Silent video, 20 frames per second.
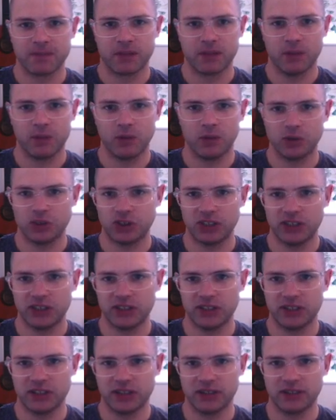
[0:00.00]
what she
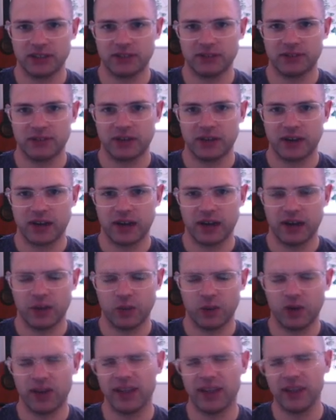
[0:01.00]
had done and
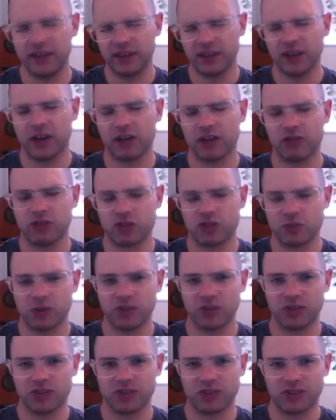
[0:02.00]
what he had done in
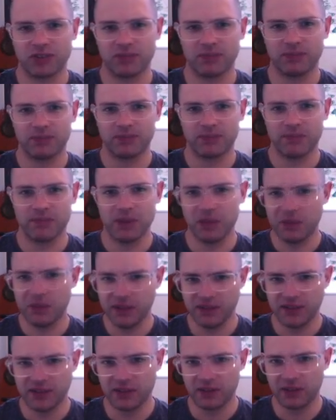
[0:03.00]
response. Maybe
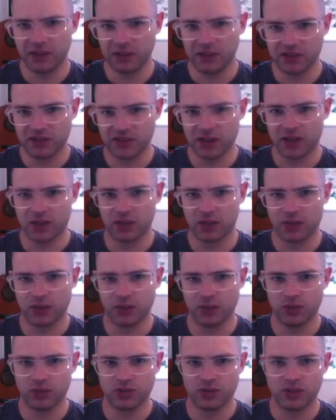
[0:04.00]
he's having second
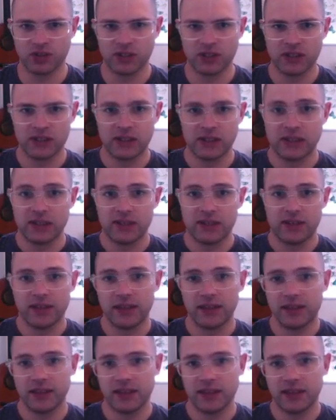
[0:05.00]
thoughts.
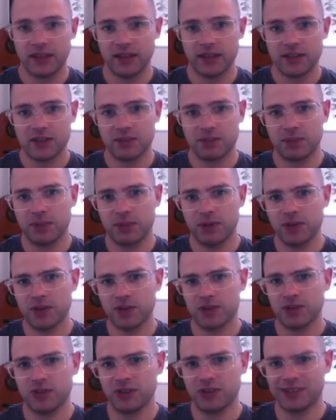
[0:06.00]
Then the king's
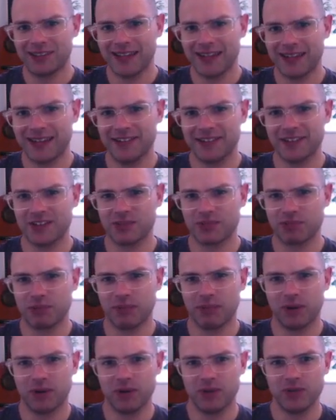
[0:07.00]
personal attendants
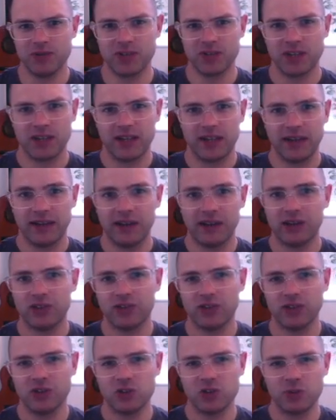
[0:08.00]
proposed, let a
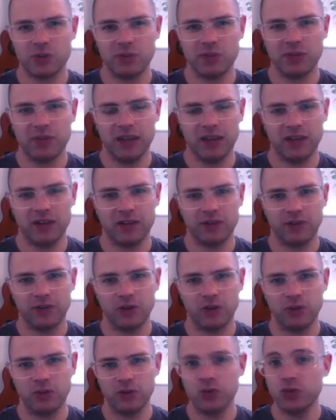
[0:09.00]
search be made for
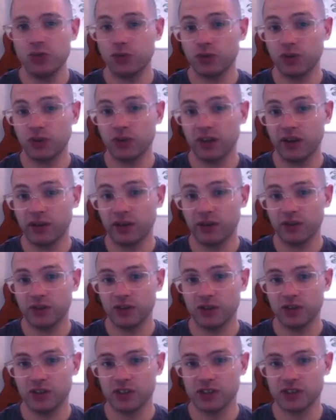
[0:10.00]
beautiful young
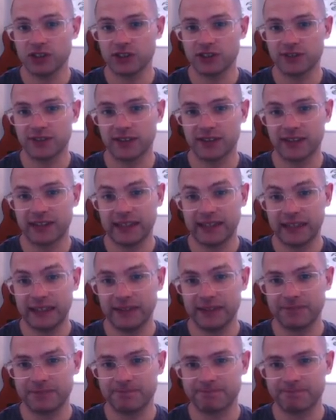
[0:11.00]
virgins for the king.